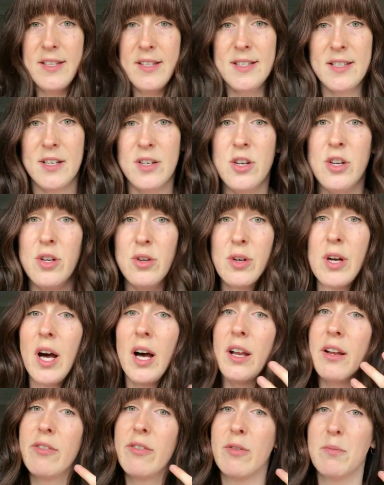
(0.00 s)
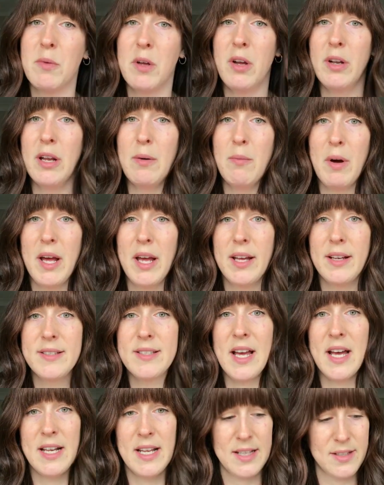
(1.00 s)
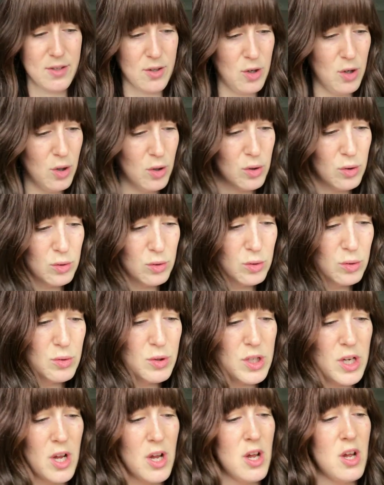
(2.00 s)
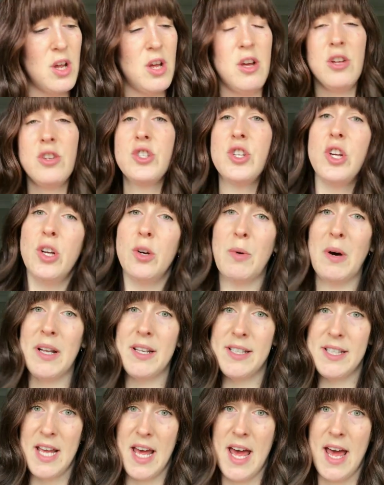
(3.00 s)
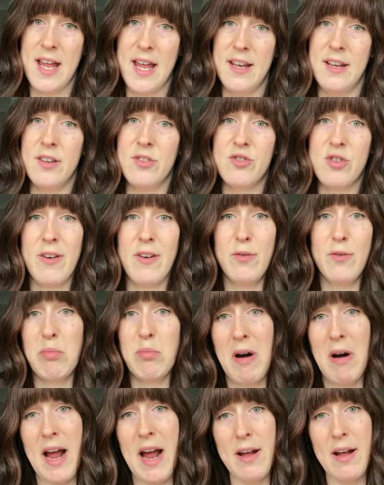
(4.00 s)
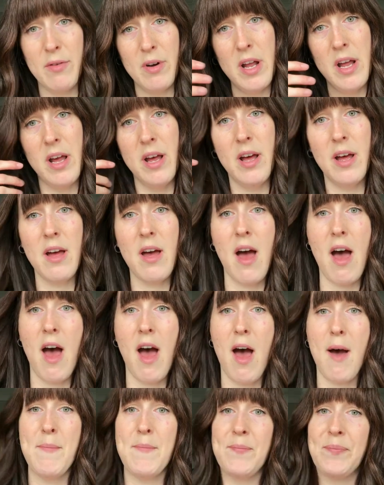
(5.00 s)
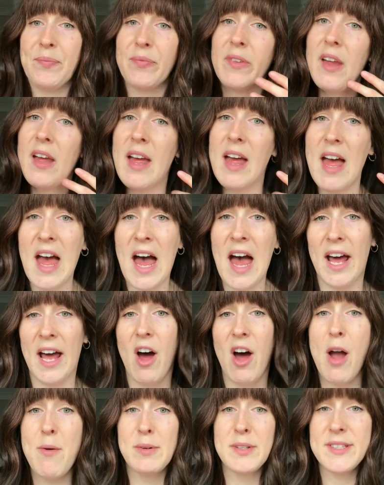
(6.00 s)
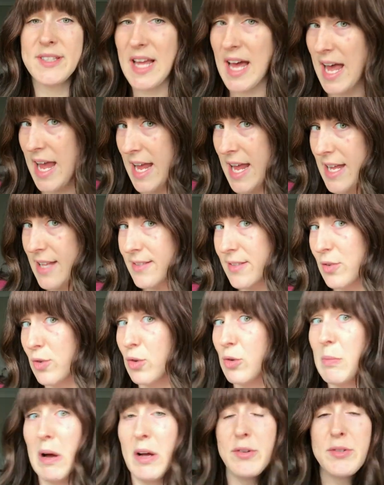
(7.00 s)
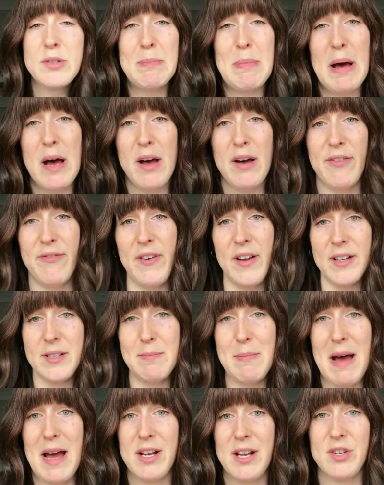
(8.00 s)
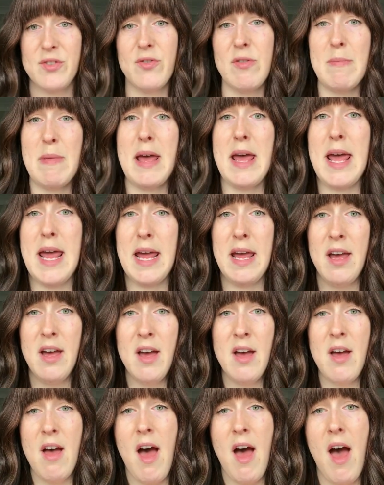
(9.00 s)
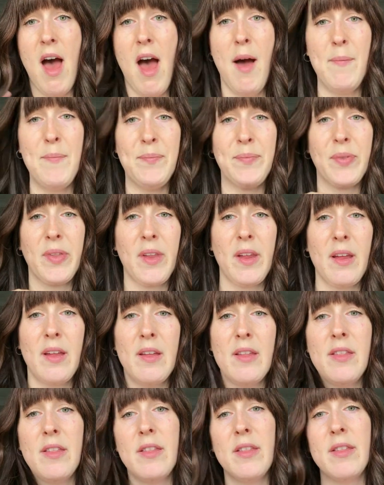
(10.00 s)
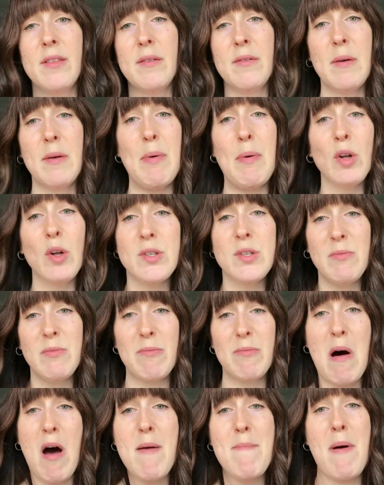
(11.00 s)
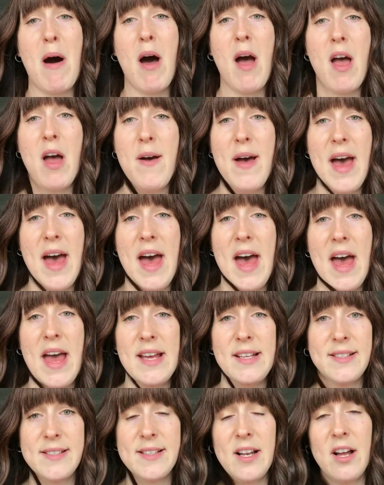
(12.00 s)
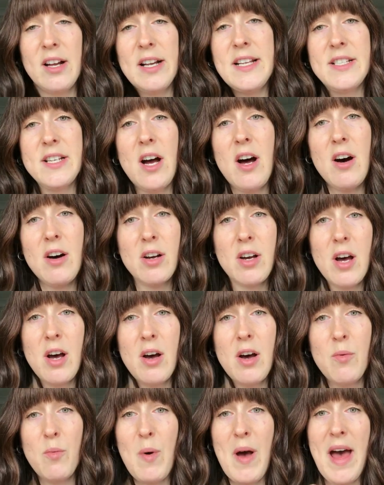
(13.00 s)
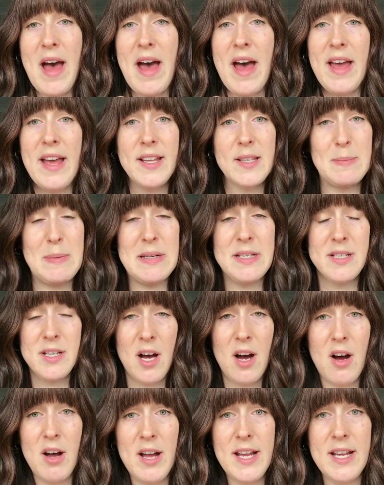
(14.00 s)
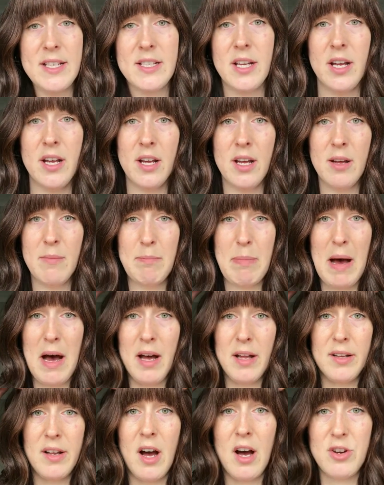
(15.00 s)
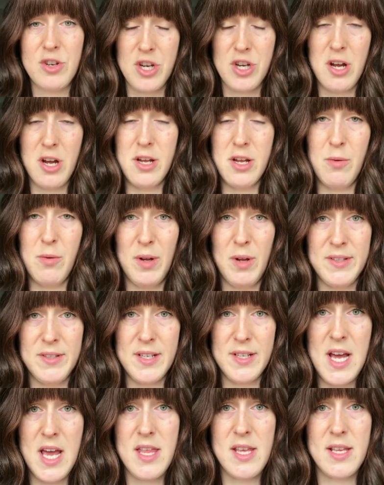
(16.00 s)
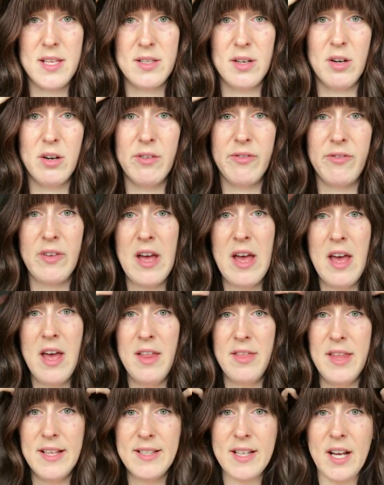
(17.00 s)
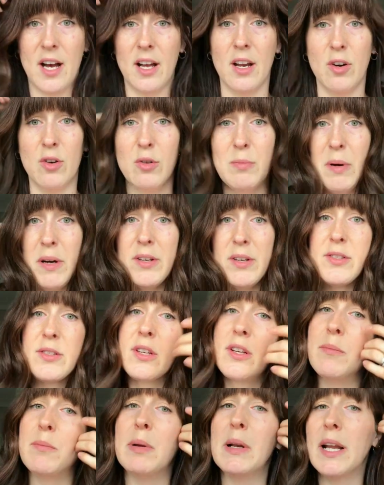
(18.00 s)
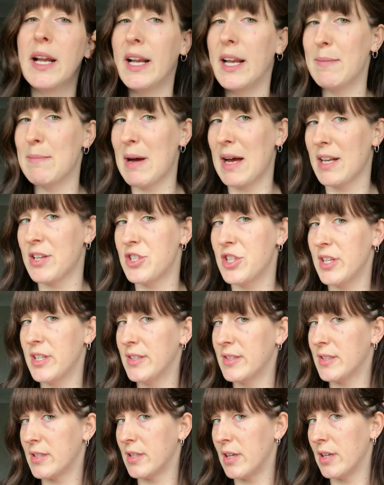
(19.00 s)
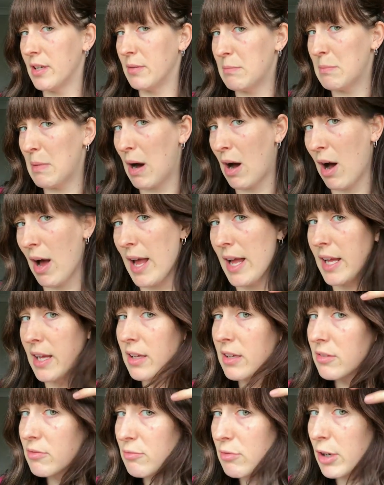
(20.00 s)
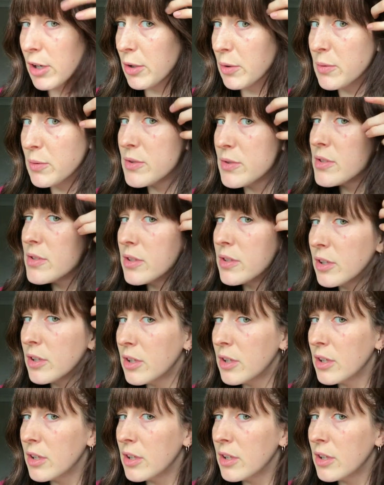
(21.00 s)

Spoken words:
this is a new colour from Uniwigs, and it's called 2110 Truffle Brown. And I would say it's an almost perfect match for me. The bottom of my bio hair is slightly darker where it's been dyed, but I'll show you once I take this off. This colour almost completely matches my roots.